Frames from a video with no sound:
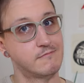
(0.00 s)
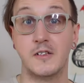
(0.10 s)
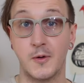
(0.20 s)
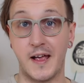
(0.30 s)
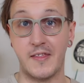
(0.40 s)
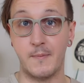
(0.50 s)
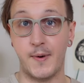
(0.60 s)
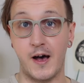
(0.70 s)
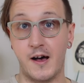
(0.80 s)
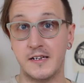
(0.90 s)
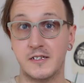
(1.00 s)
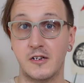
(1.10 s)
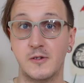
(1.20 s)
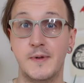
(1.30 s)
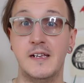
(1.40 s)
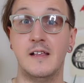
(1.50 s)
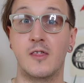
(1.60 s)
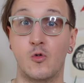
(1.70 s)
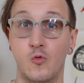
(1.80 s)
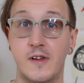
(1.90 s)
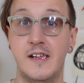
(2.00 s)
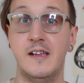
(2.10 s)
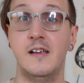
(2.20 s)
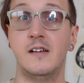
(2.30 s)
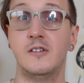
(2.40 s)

So again, that bar is going to be three,